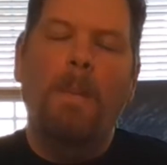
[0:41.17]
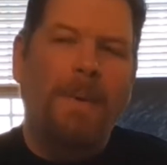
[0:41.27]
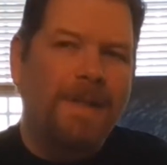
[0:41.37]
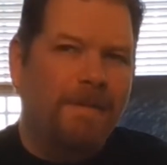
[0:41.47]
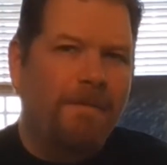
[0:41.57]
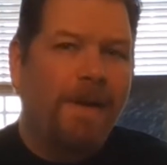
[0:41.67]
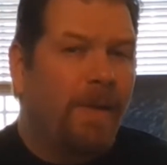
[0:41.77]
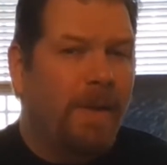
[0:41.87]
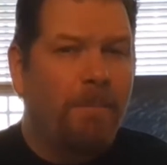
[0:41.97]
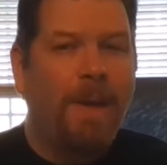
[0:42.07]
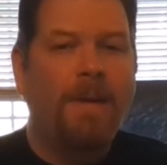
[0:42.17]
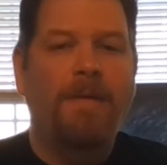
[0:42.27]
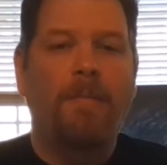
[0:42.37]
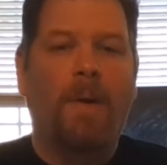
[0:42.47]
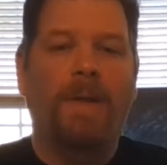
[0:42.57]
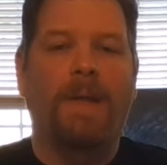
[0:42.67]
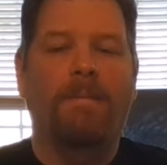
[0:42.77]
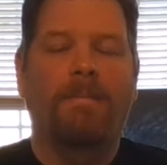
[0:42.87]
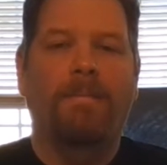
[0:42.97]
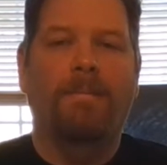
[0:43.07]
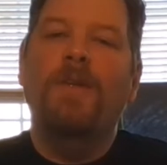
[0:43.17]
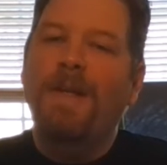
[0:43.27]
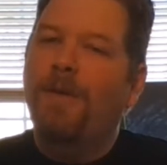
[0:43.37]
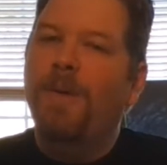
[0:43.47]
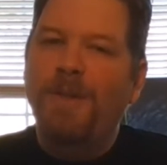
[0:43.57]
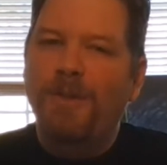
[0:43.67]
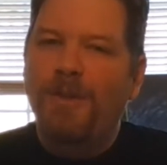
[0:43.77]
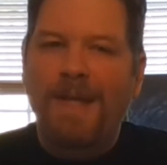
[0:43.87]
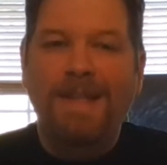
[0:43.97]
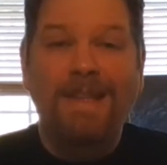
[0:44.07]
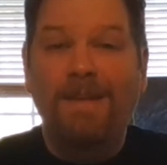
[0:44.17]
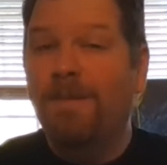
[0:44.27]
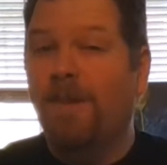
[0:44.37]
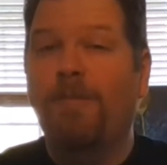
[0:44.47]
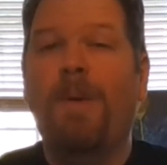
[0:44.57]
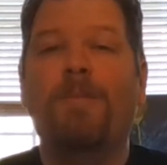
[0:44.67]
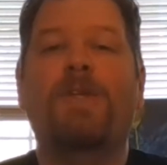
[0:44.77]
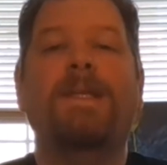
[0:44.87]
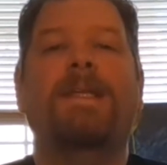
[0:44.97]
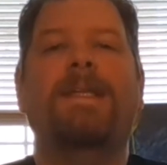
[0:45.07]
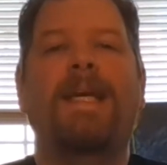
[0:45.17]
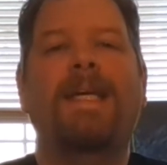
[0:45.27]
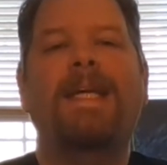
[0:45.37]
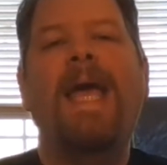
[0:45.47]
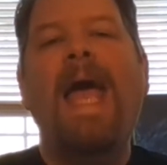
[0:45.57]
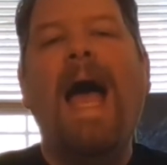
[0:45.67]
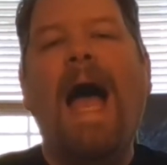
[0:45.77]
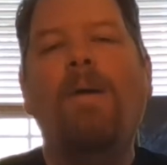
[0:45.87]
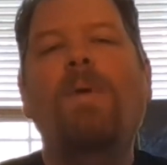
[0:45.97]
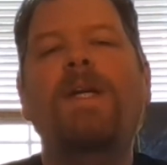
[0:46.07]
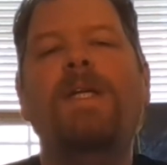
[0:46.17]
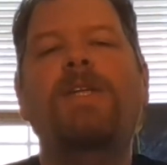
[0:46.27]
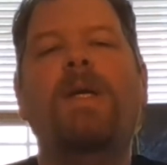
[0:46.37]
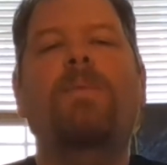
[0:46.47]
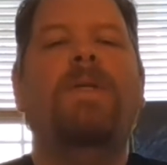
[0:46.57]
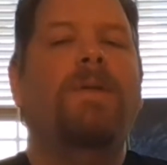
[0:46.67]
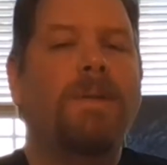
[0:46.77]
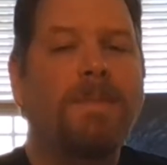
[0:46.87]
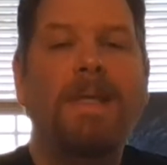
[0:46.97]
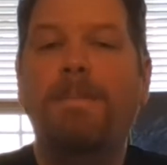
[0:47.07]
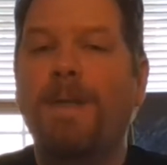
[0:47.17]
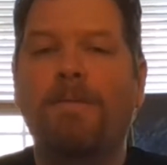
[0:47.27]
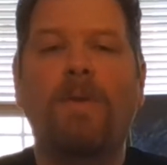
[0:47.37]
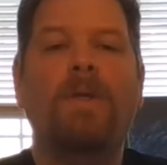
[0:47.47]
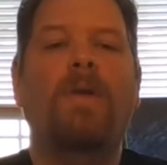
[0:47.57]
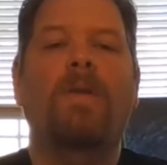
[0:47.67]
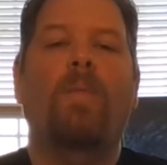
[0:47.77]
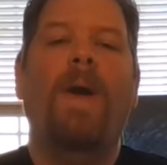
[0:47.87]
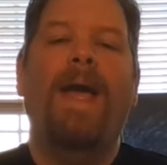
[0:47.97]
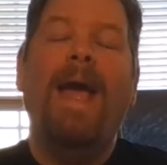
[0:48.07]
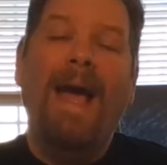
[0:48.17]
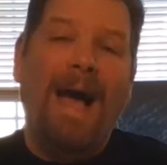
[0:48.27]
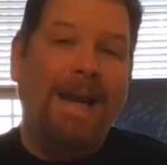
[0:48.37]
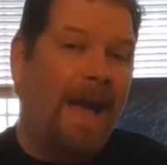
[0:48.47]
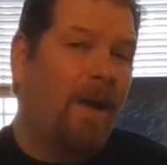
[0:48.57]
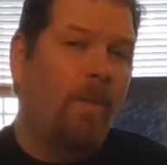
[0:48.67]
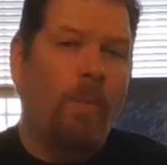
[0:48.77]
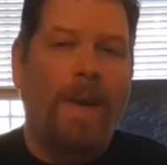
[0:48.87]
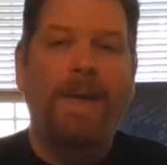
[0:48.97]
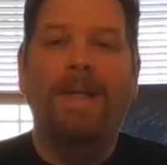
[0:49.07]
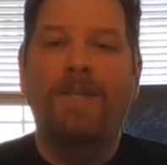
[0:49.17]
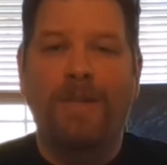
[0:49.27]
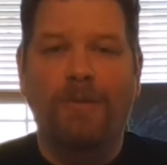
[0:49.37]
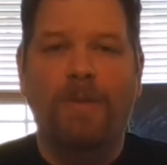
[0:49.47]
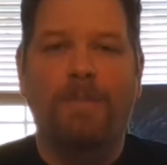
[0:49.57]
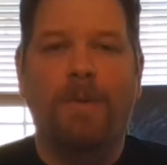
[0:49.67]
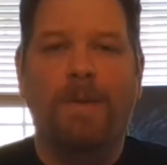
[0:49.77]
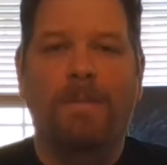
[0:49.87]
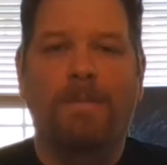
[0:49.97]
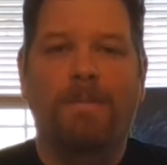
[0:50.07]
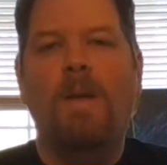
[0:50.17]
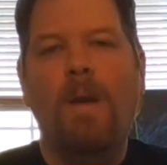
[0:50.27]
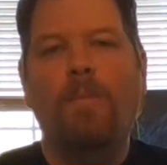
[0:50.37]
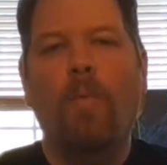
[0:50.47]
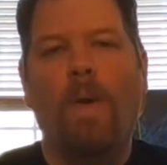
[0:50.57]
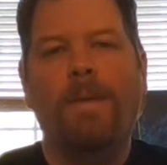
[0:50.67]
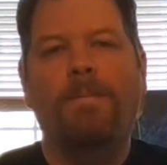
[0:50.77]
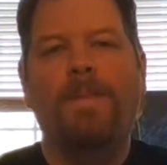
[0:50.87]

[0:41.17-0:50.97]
But it's a very competitive market, so to increase your chances of self publishing success, I wanted to share with you some tips I've learned along the way on how to write a children's book. Number one,